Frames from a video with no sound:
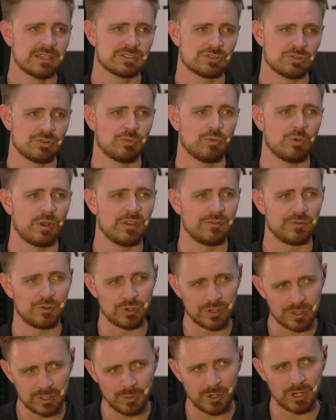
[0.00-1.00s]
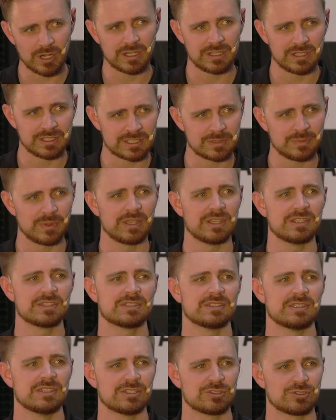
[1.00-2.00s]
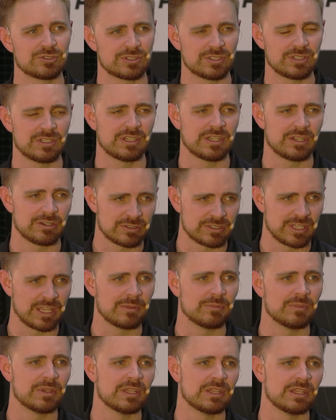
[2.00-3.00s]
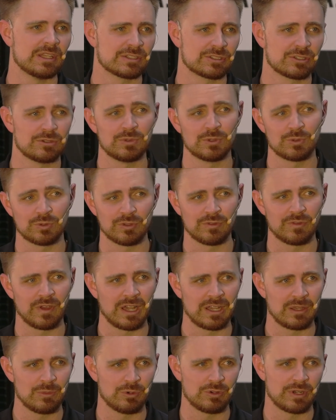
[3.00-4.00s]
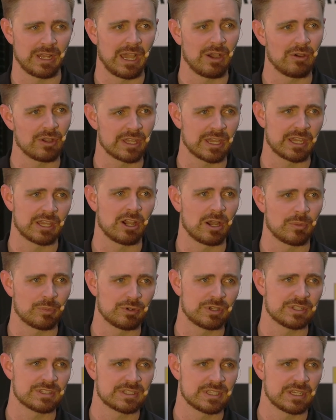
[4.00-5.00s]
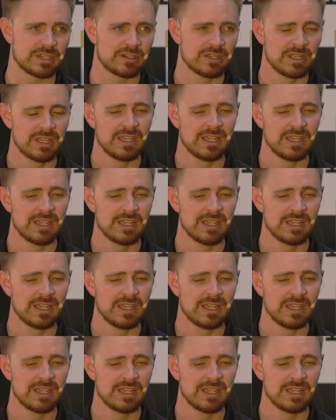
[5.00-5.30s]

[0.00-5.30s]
So if you're in the marketing space and interested in entertainment, it's going to be really valuable in how AI operates there.